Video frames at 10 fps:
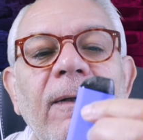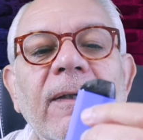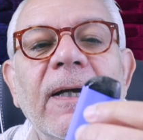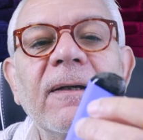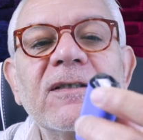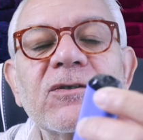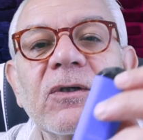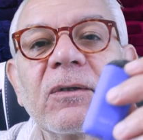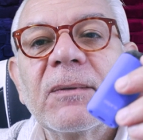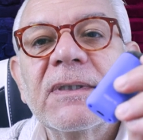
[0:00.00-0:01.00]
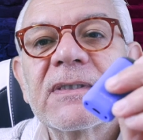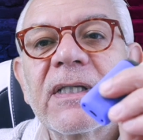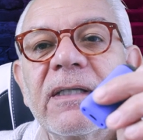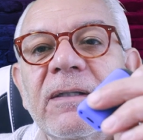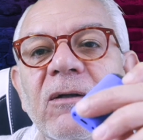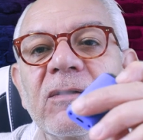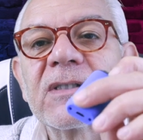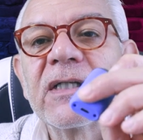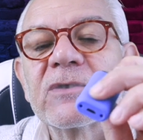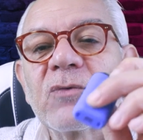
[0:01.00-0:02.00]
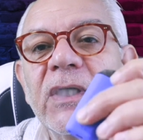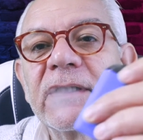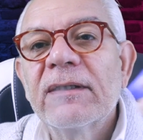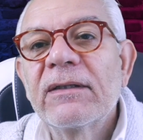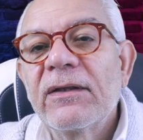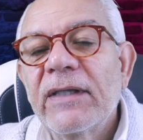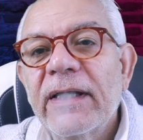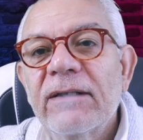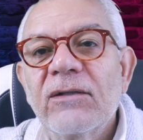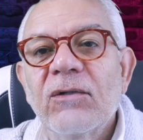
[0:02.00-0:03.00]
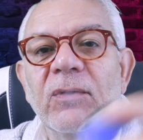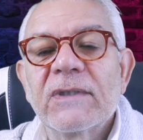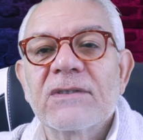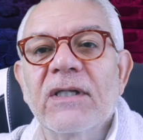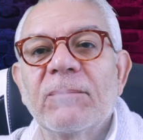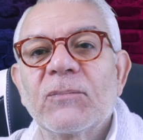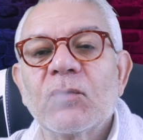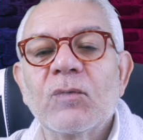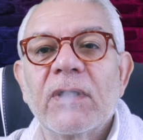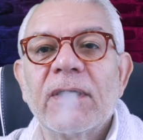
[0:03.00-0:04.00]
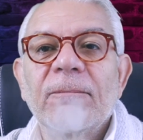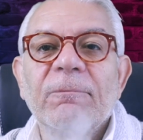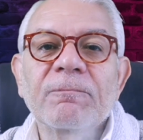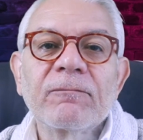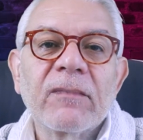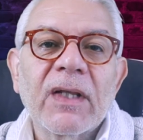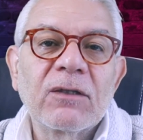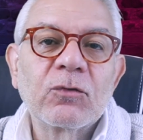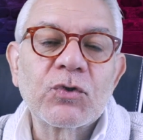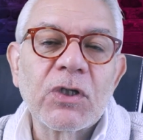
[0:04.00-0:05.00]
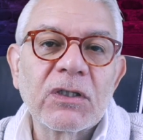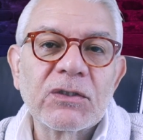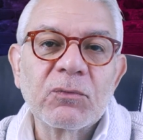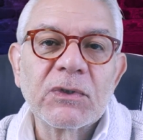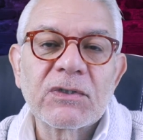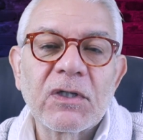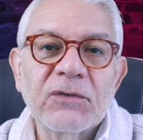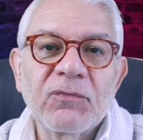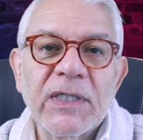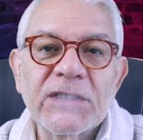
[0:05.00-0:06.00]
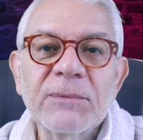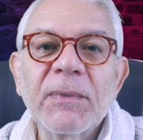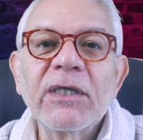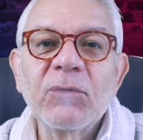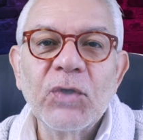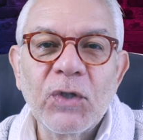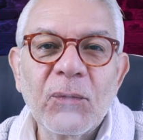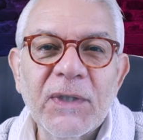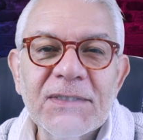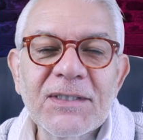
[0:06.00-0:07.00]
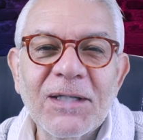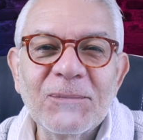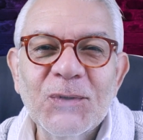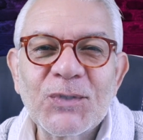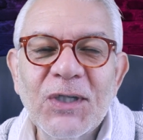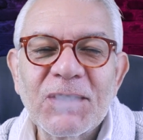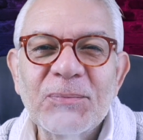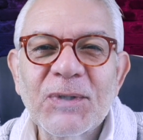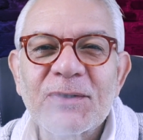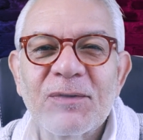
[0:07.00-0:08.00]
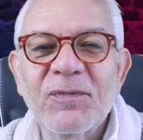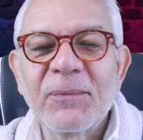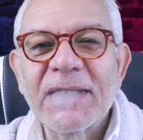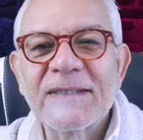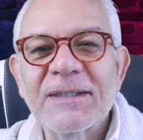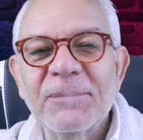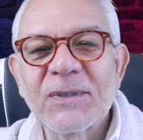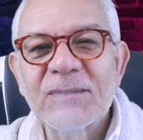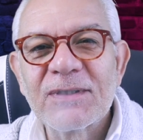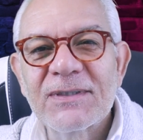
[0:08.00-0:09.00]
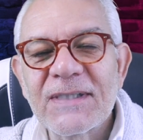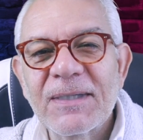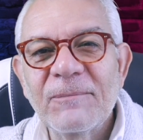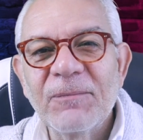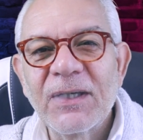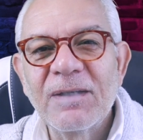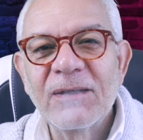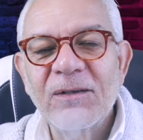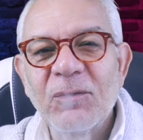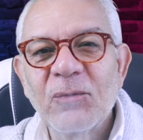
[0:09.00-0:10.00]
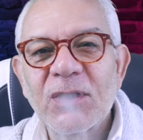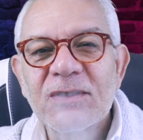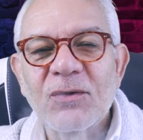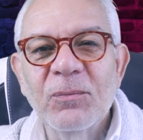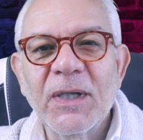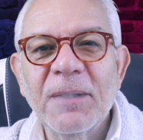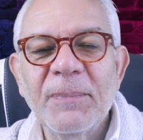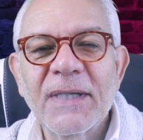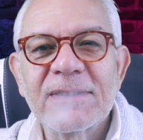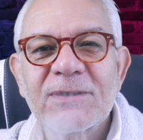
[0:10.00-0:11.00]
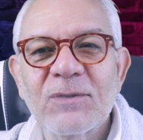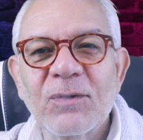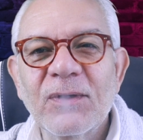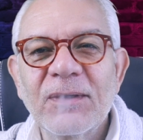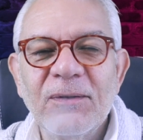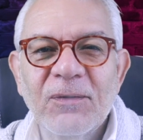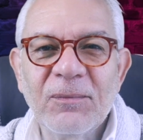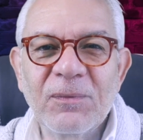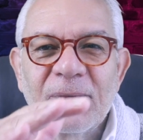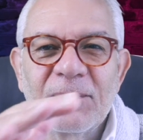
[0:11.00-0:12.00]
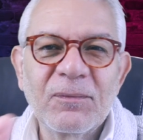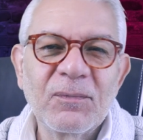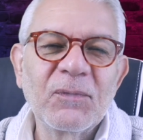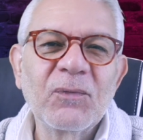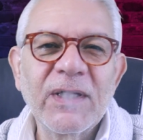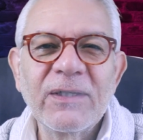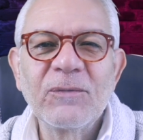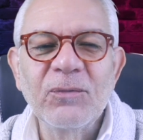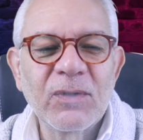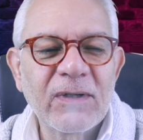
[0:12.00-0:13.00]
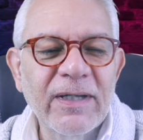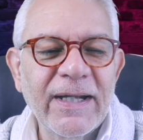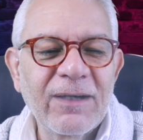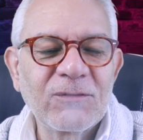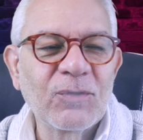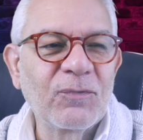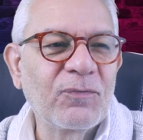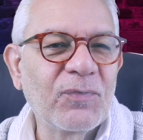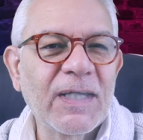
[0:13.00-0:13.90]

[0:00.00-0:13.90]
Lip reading: Yeah, it stays white, and in the end, when it's time to charge, it will start flashing. But you will know when it's time to charge because of the battery, because it's it works on a bypass. So when you run out of